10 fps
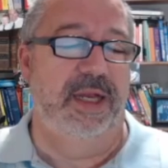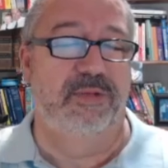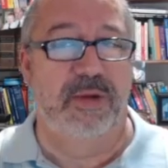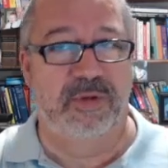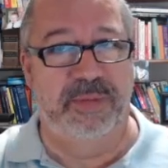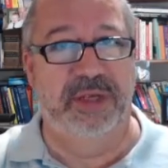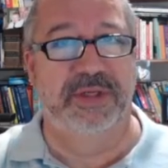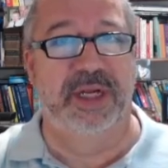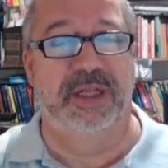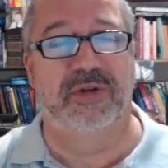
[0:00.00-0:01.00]
it's what we'll be
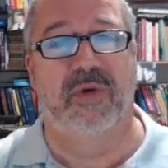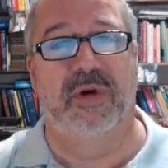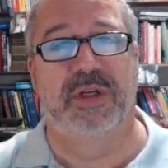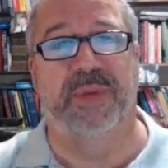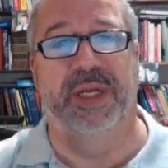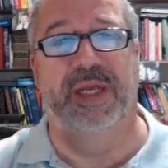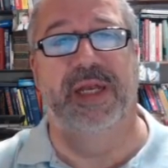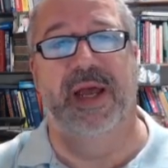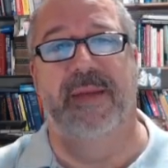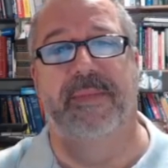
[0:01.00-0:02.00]
using in this course. But
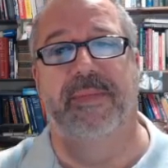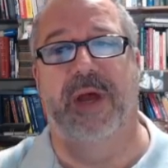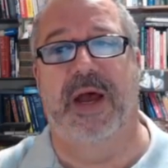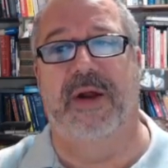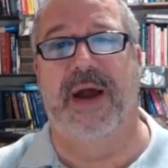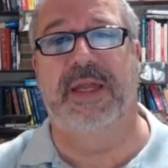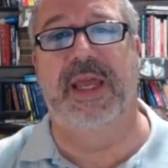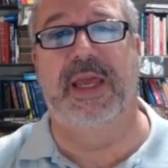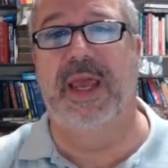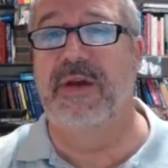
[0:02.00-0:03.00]
it um,
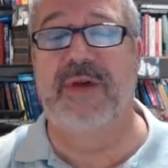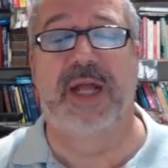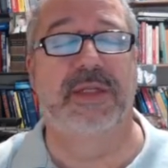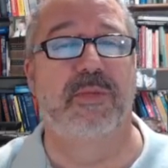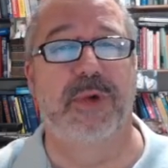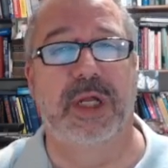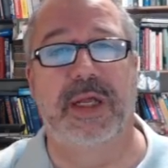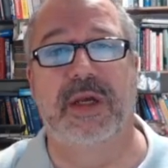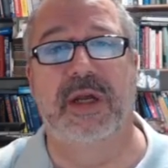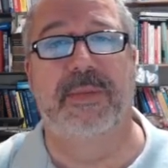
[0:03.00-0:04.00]
AutoHotkey can create some
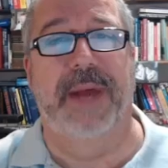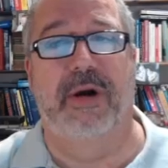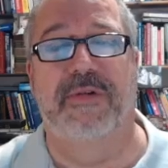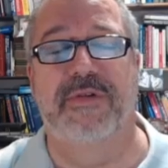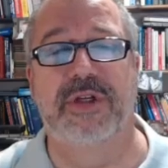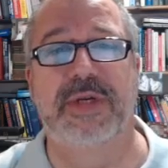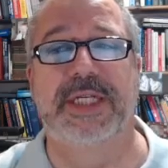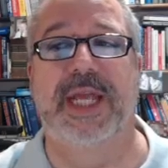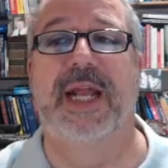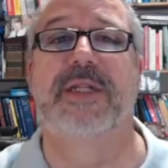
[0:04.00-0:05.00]
really good, powerful
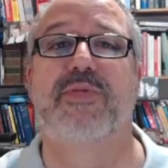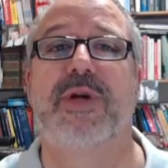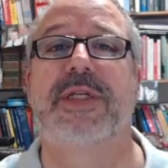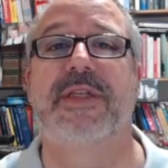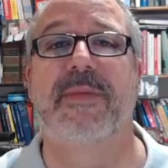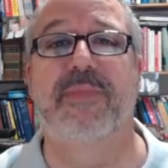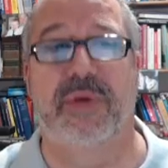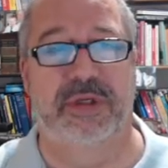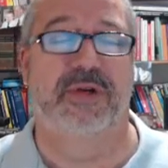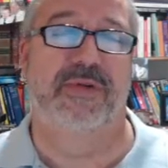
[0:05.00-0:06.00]
GUIs, and it's pretty
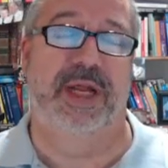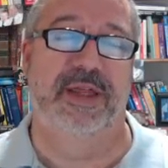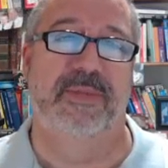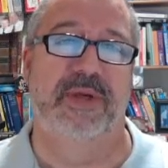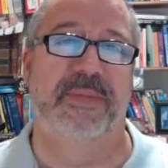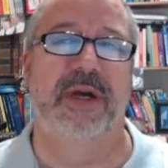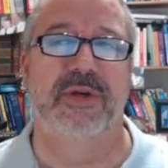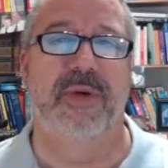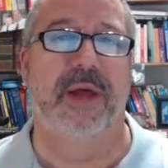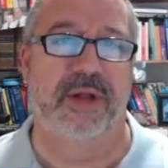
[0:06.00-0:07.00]
simple to create them compared
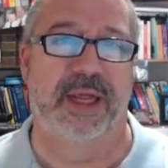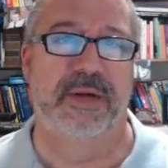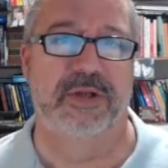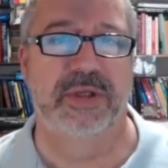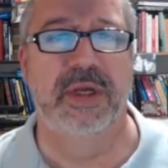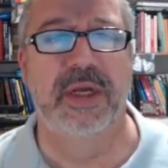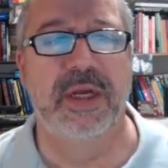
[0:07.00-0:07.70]
to other languages.